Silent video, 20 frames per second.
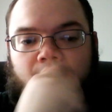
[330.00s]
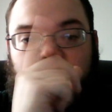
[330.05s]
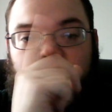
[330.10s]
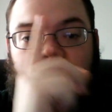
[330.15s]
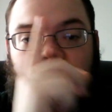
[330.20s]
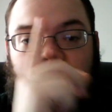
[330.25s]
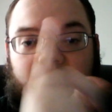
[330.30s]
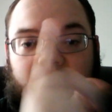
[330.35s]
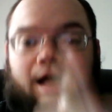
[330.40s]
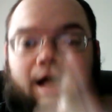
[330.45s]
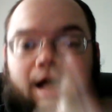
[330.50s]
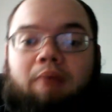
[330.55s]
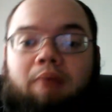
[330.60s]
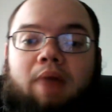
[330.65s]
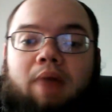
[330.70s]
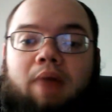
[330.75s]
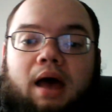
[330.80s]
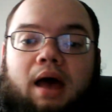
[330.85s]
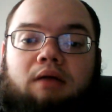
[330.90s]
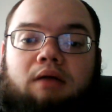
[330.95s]
The
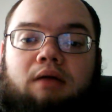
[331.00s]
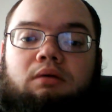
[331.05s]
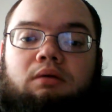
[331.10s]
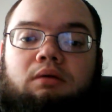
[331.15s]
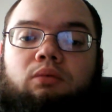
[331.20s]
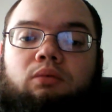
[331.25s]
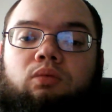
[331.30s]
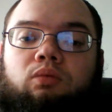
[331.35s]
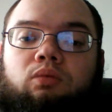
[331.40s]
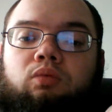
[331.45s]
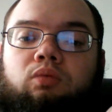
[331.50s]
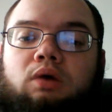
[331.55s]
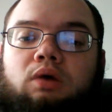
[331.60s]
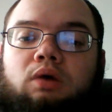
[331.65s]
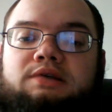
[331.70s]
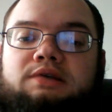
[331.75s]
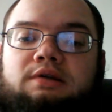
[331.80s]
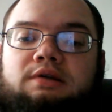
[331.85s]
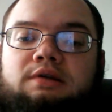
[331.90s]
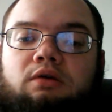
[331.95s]
combat
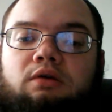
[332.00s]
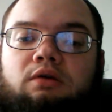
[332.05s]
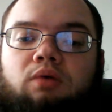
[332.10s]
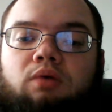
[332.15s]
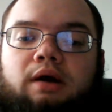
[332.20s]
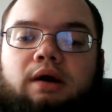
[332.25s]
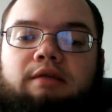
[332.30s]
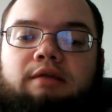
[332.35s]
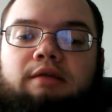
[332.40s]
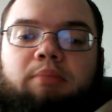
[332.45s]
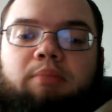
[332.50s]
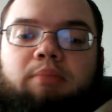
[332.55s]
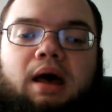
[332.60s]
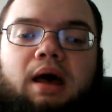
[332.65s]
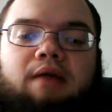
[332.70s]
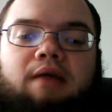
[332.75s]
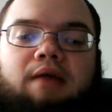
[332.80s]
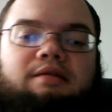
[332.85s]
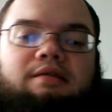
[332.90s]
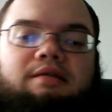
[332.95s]
wasn't quite as
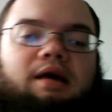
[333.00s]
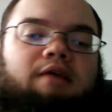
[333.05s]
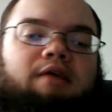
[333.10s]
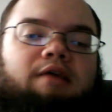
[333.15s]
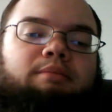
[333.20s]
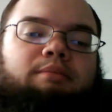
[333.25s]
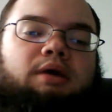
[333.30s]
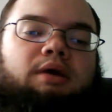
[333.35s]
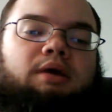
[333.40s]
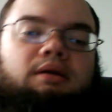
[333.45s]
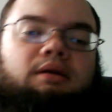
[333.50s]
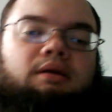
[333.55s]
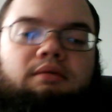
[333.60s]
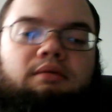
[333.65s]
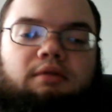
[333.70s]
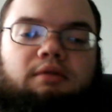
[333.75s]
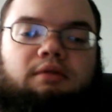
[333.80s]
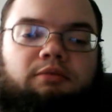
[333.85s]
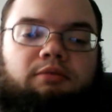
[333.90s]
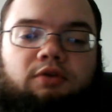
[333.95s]
bad as it has
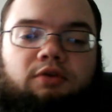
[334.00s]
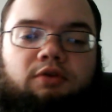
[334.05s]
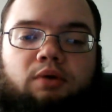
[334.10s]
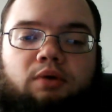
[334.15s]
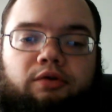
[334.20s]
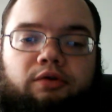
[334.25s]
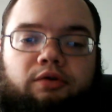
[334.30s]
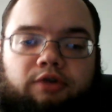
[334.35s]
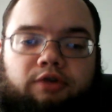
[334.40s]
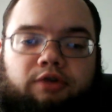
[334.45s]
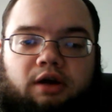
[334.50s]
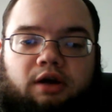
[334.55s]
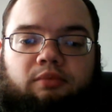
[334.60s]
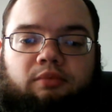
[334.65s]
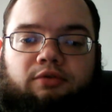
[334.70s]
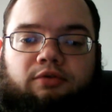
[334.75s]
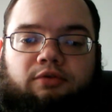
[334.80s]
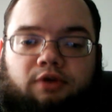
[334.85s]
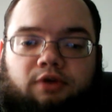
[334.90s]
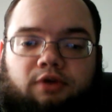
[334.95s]
been the few other
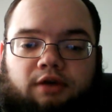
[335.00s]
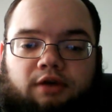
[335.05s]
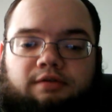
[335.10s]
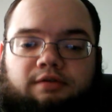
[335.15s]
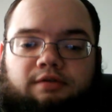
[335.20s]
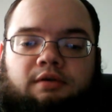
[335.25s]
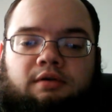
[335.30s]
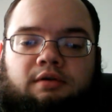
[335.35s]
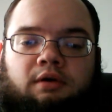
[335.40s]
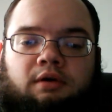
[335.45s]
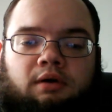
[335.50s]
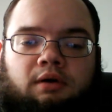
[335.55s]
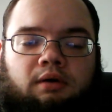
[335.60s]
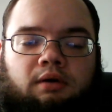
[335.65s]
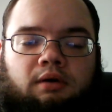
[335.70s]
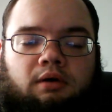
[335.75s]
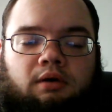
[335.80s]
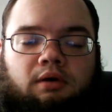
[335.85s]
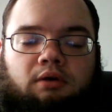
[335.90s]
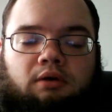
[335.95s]
times for us.
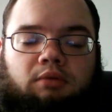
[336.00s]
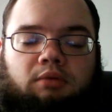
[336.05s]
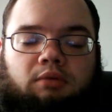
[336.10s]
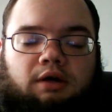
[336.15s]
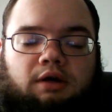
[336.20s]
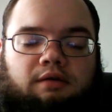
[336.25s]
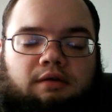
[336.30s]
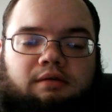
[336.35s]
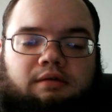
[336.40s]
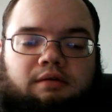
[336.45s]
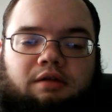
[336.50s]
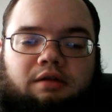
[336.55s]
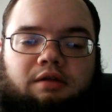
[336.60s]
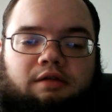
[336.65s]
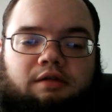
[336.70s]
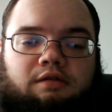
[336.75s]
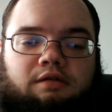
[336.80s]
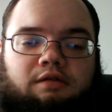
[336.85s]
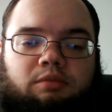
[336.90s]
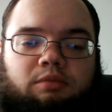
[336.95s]
Because,
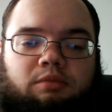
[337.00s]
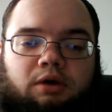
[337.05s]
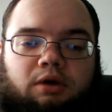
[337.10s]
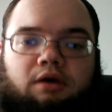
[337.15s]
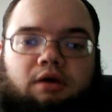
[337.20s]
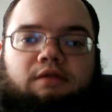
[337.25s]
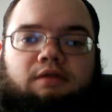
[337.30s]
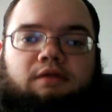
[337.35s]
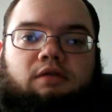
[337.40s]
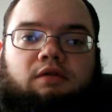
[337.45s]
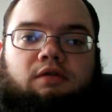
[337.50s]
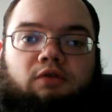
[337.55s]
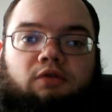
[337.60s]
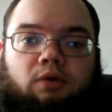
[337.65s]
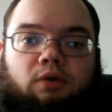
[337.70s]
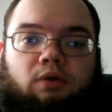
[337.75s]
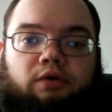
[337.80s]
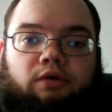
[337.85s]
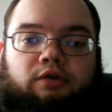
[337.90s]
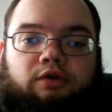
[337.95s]
let's just be honest, the
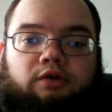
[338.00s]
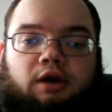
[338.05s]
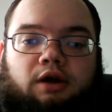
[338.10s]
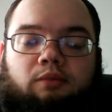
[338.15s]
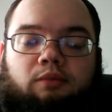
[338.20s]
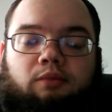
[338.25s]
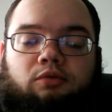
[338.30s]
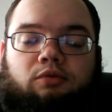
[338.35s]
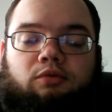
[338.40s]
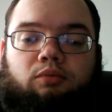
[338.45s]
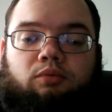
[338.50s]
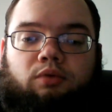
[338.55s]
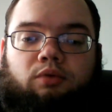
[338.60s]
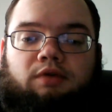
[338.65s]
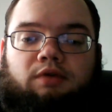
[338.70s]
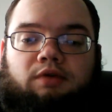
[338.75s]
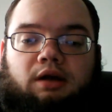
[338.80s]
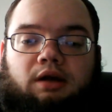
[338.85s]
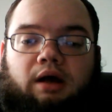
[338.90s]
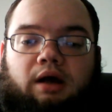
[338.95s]
few other times when we've
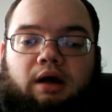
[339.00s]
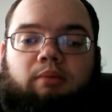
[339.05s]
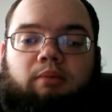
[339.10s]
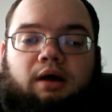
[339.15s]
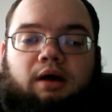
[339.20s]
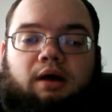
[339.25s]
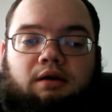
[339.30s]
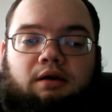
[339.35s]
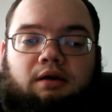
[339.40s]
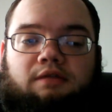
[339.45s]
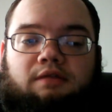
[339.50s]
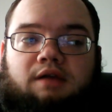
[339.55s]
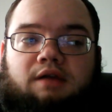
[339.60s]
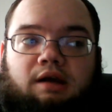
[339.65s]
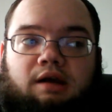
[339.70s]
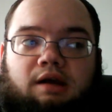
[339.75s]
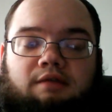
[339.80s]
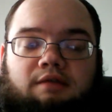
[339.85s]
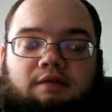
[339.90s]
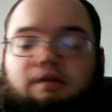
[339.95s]
had combat and it's
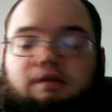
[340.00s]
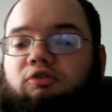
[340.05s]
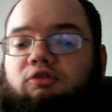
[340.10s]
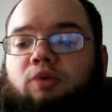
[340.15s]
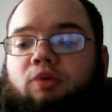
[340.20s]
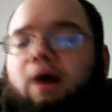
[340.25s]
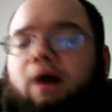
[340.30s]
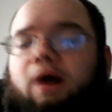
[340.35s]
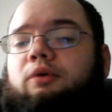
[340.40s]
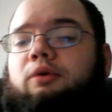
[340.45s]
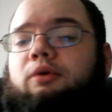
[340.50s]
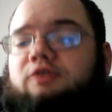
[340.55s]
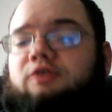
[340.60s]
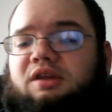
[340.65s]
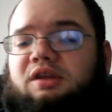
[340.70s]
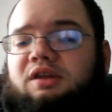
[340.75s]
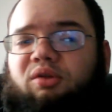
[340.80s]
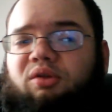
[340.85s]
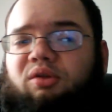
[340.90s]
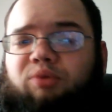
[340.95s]
taken us like 2 hours to
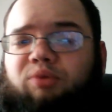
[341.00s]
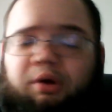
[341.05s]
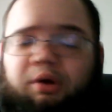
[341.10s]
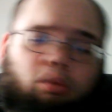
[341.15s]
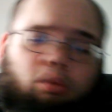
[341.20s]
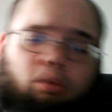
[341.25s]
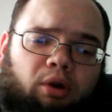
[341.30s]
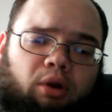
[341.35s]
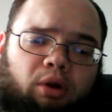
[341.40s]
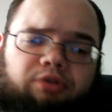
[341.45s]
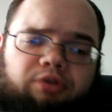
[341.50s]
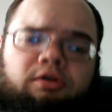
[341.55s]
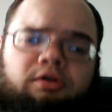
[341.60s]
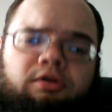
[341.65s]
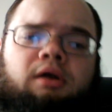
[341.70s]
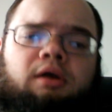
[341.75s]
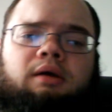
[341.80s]
kill 3 kobolds,